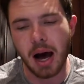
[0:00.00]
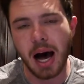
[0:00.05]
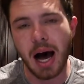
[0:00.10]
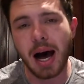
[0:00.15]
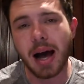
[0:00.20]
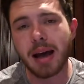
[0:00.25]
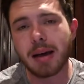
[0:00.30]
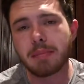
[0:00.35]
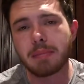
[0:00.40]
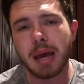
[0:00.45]

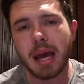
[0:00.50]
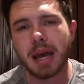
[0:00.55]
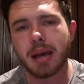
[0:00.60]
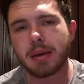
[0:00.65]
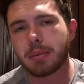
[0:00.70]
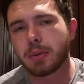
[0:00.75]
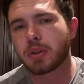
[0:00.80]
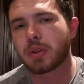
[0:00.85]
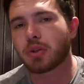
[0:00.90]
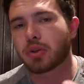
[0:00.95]
I'm
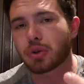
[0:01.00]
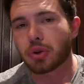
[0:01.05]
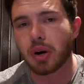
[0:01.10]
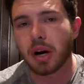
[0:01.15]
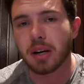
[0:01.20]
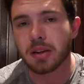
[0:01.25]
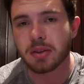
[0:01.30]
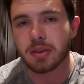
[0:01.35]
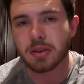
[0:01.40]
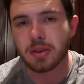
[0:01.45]
able to
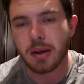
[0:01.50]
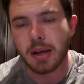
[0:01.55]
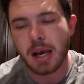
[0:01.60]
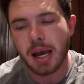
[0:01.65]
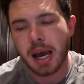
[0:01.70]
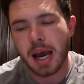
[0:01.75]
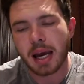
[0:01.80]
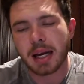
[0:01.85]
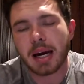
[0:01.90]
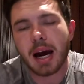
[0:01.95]
trust
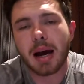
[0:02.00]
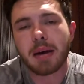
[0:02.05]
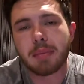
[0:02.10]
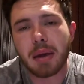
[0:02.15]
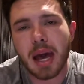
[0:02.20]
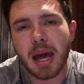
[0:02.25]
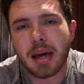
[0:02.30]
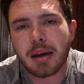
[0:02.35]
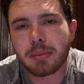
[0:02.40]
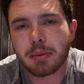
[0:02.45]
and I'm
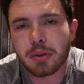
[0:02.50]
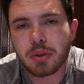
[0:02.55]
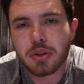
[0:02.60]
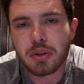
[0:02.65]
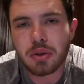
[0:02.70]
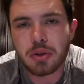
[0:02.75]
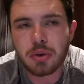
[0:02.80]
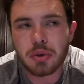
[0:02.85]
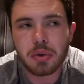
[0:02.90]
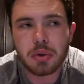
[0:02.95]
able
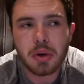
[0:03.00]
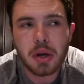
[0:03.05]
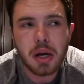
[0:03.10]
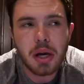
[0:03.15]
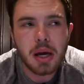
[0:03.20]
to